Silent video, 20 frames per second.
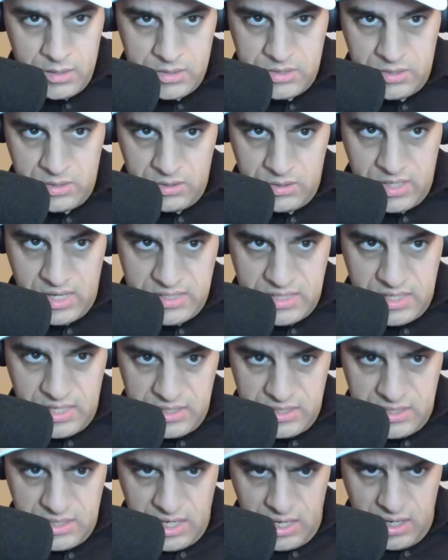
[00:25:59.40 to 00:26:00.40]
So that
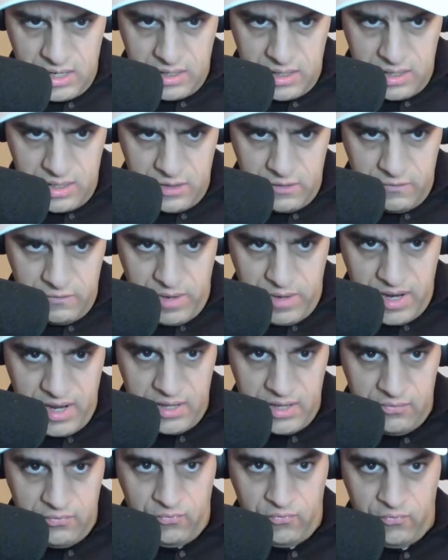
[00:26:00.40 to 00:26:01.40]
takes care of
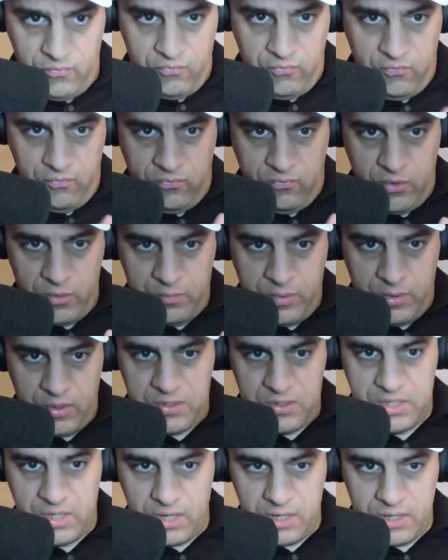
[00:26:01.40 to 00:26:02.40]
my
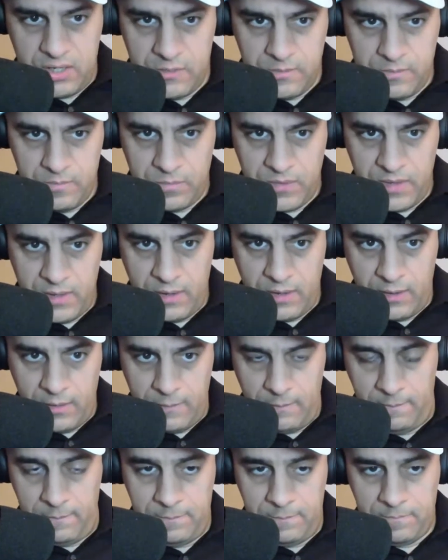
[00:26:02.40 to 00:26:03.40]
football talk.
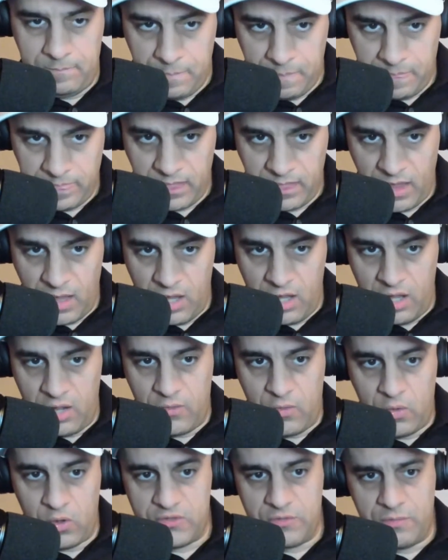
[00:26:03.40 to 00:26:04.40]

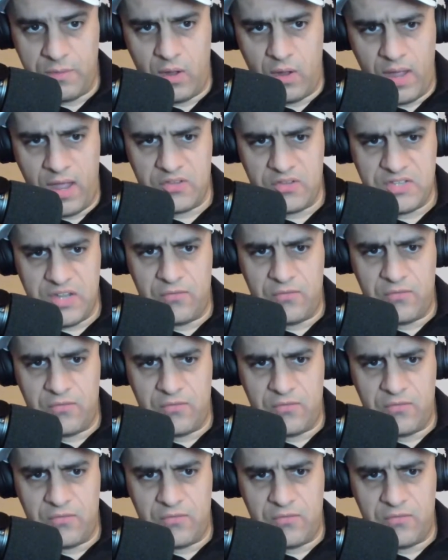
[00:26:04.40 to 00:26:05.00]
Of course, for my Ohio